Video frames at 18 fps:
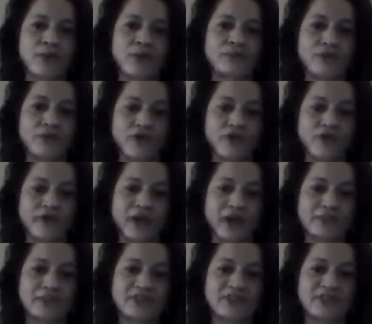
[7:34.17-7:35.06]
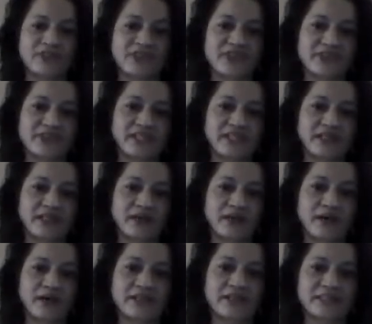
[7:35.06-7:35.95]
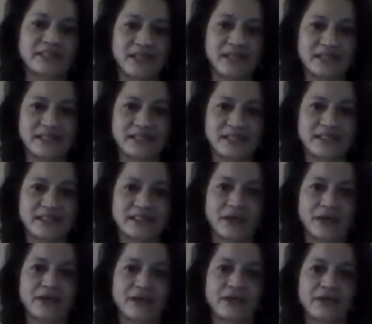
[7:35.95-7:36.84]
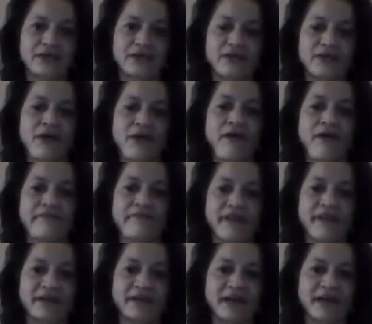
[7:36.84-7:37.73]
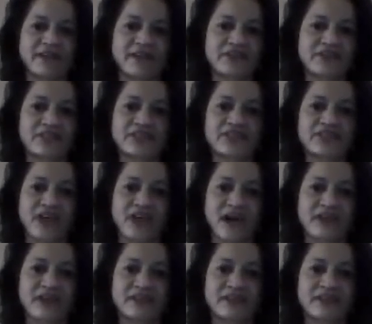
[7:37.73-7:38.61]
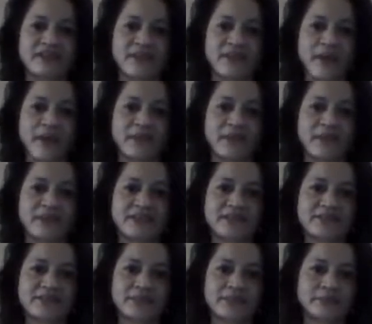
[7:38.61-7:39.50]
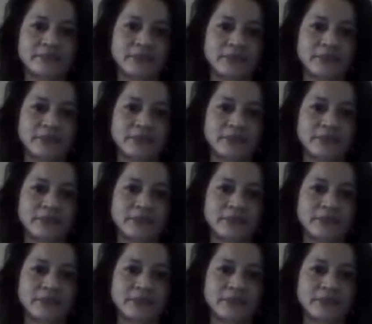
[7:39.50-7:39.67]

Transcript: programs to assist other financially challenged families.